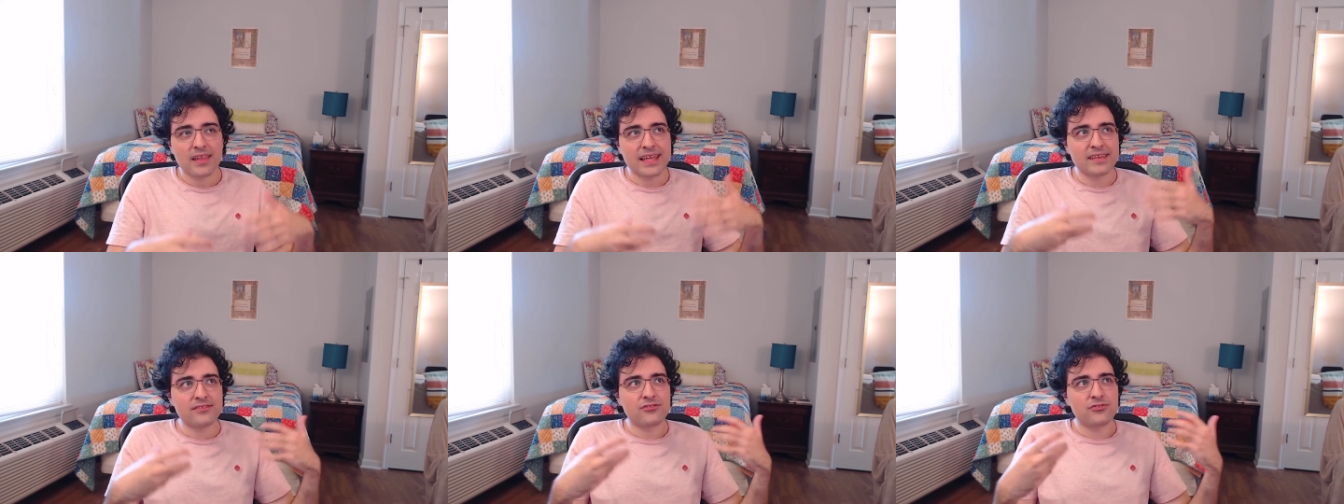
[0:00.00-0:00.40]

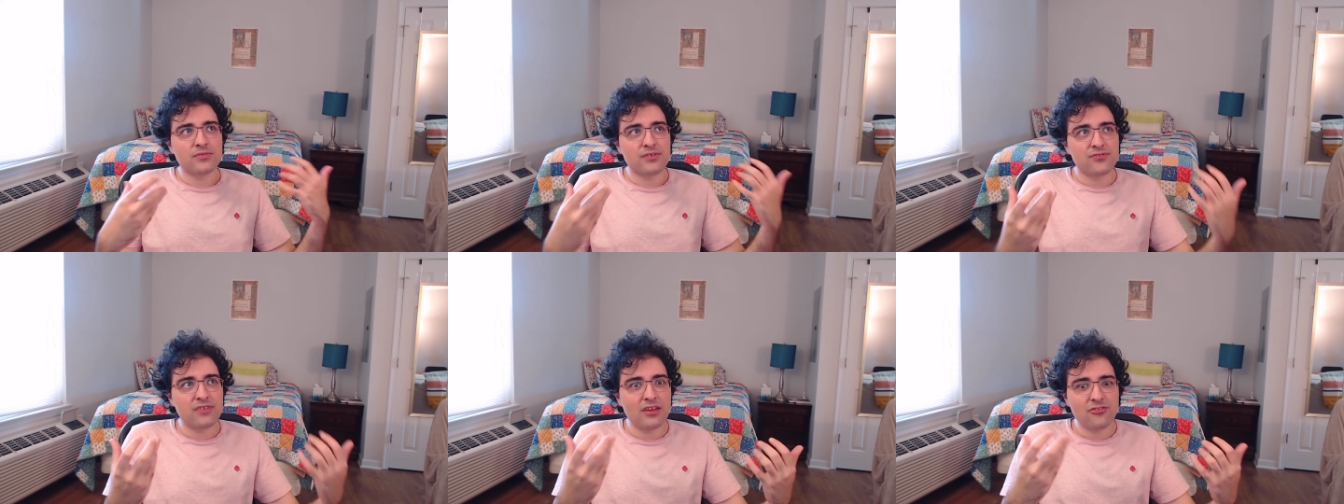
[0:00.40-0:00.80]
is to
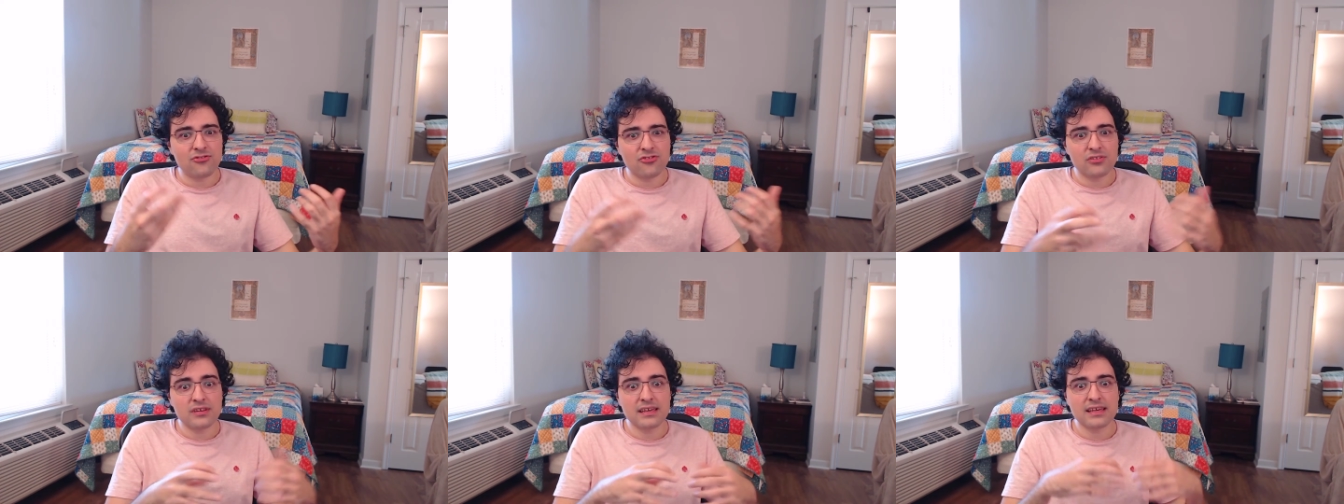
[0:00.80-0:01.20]

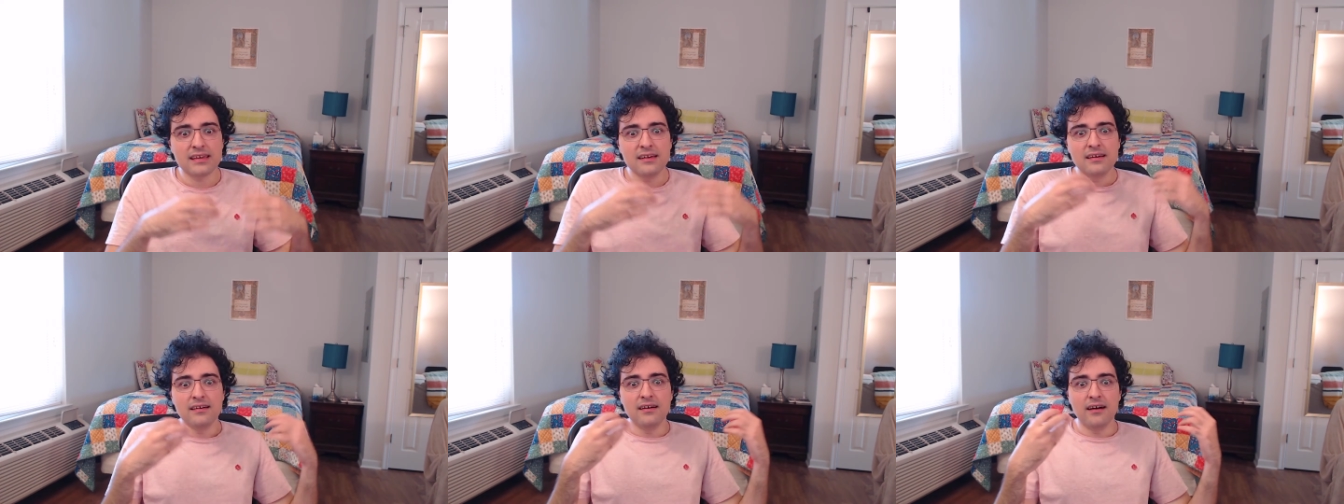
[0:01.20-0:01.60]
essentially
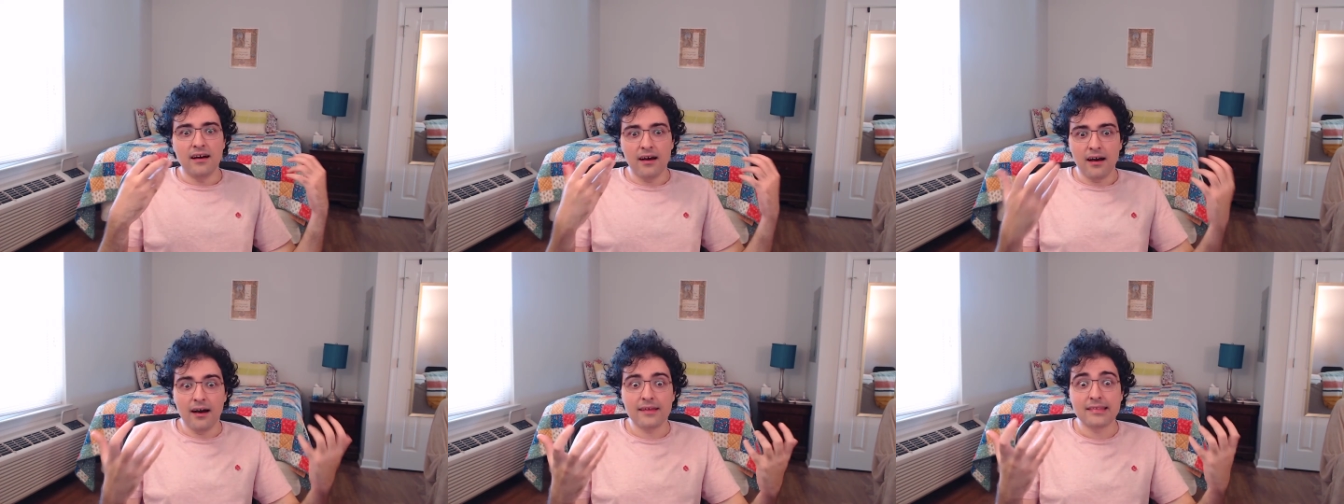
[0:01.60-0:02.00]

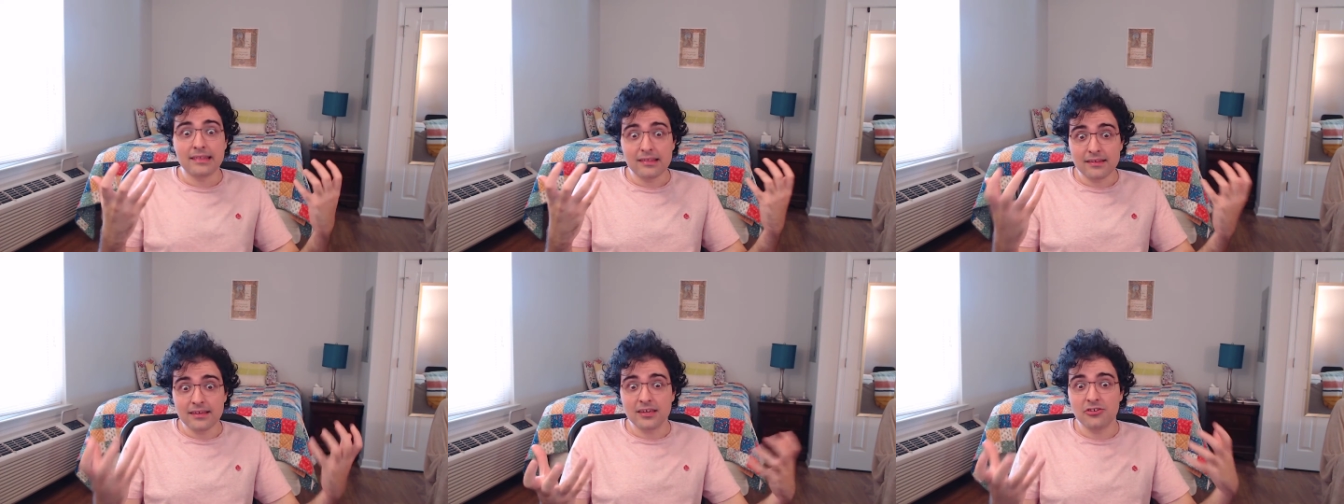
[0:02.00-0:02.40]

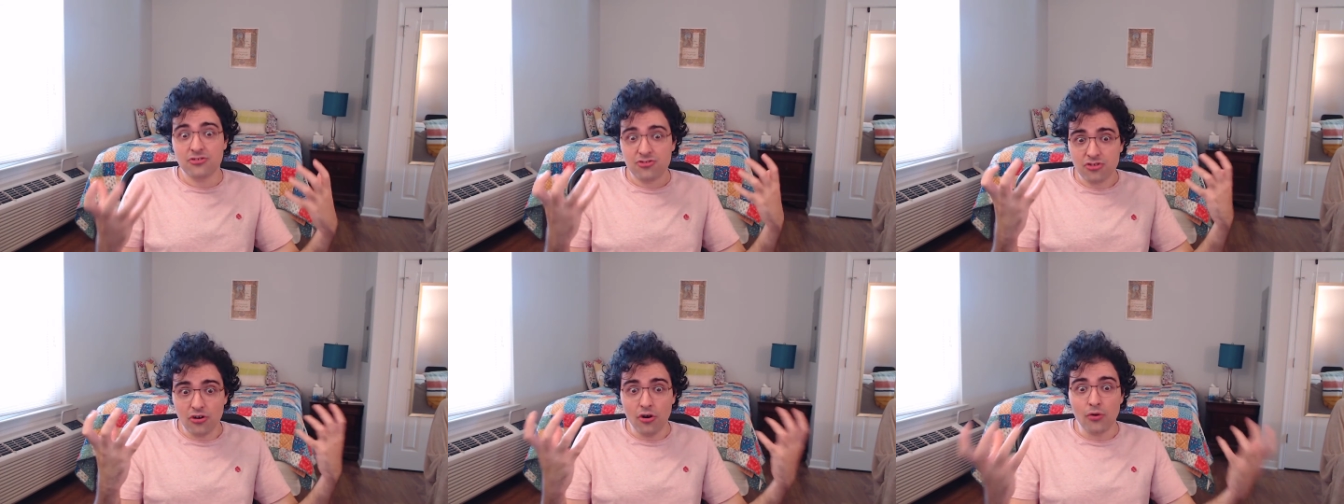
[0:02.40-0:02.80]

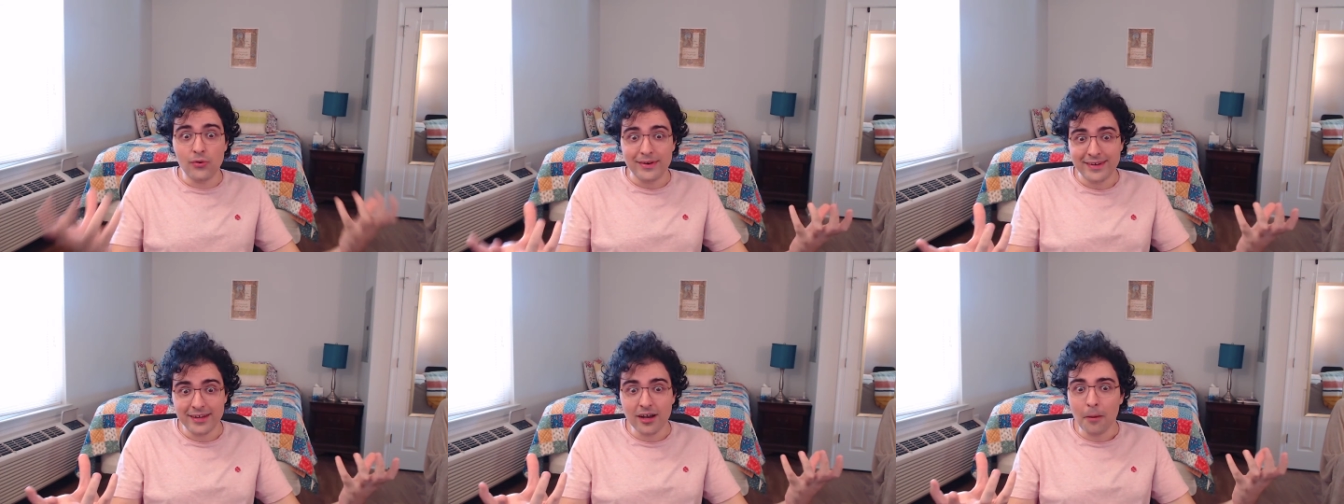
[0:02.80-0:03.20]
unleash
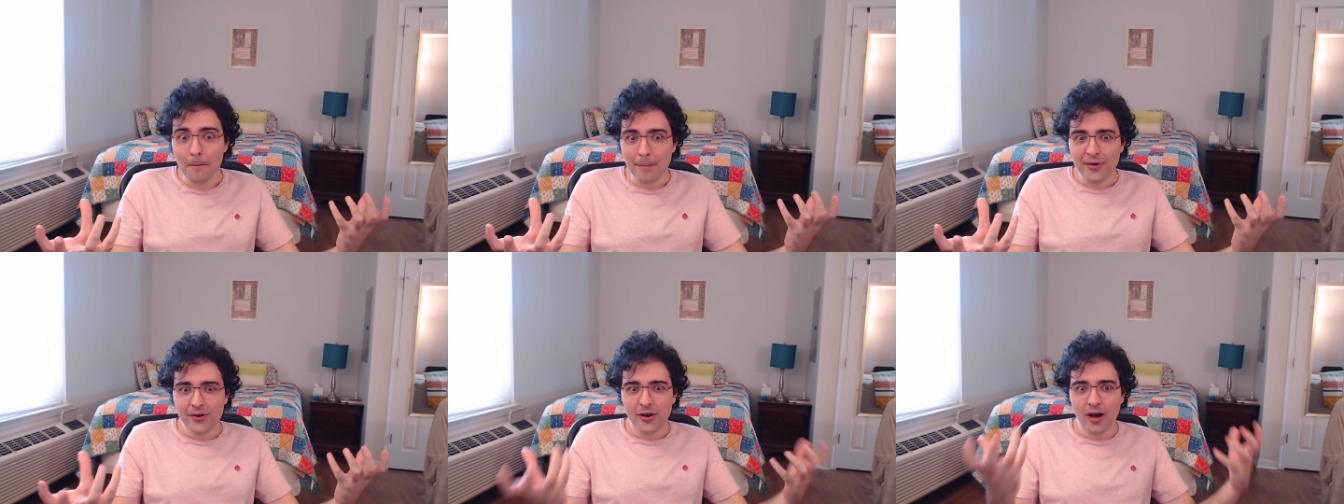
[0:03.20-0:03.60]
Odium
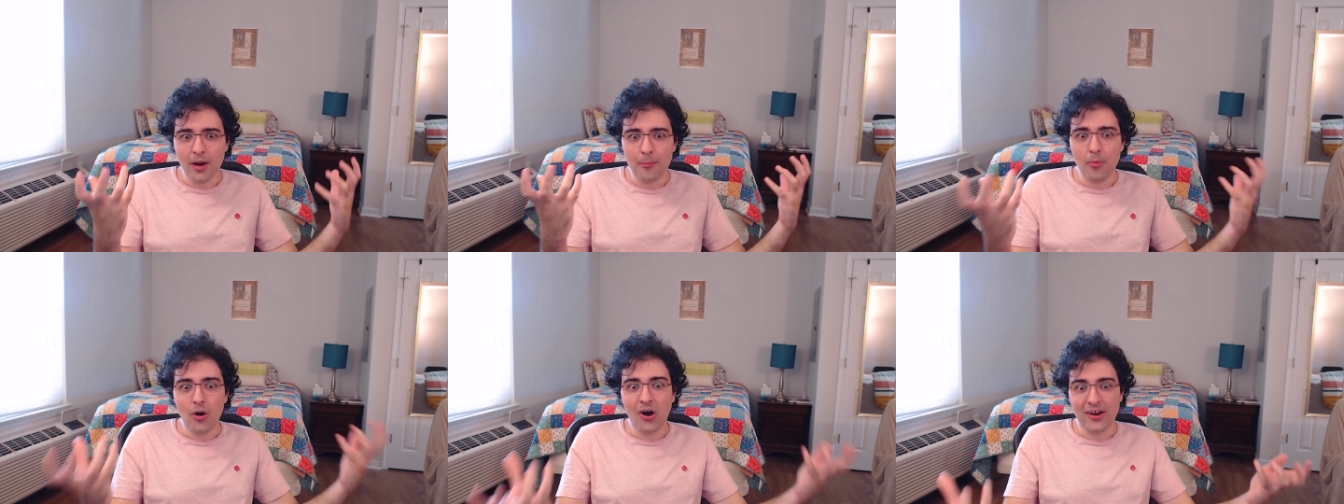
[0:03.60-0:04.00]

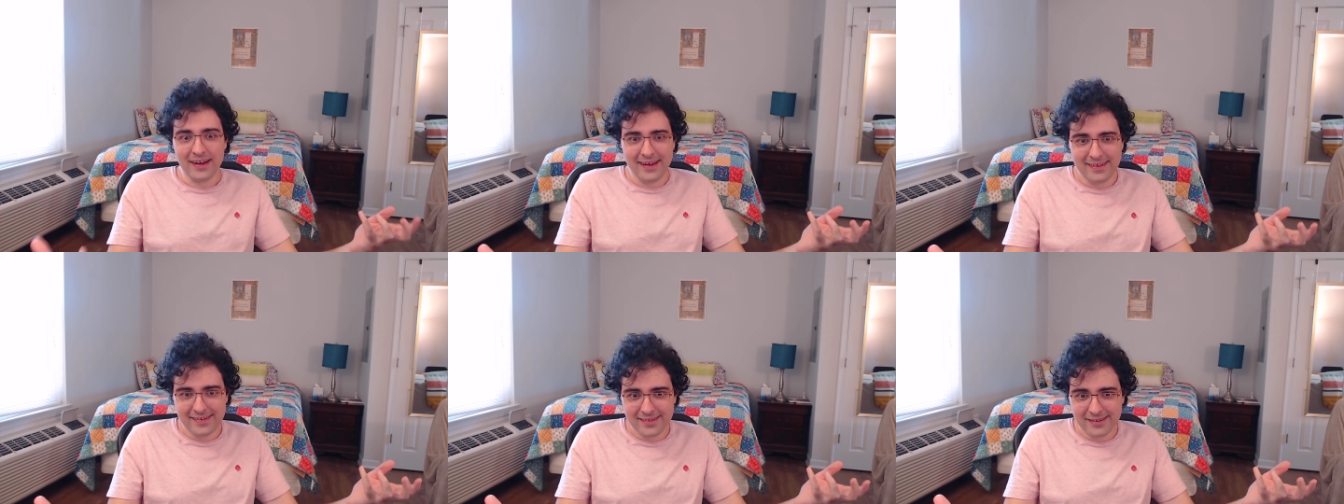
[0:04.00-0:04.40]
upon
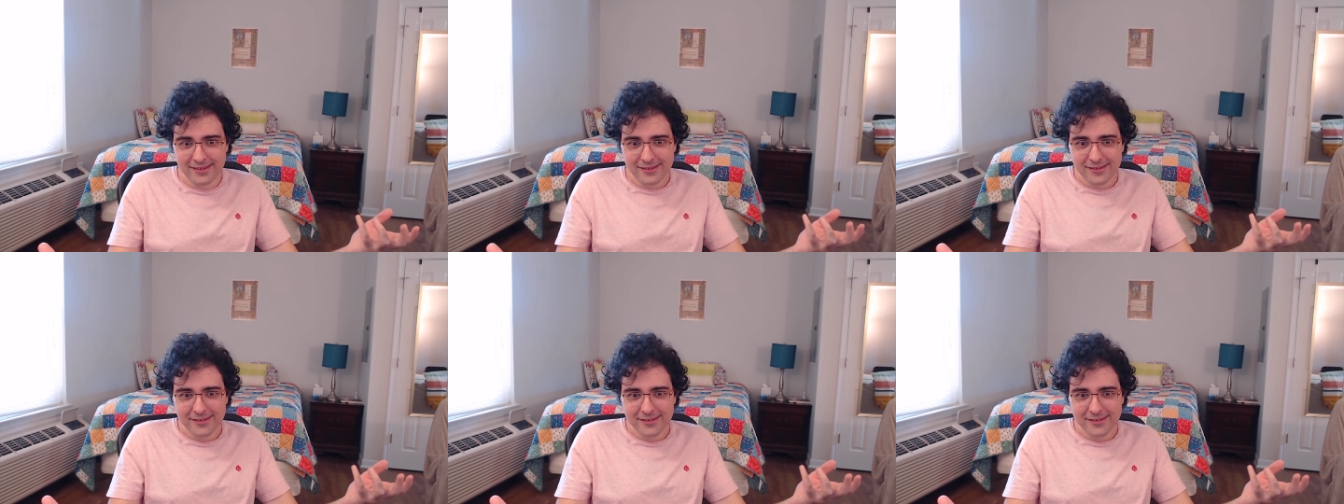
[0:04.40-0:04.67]
it.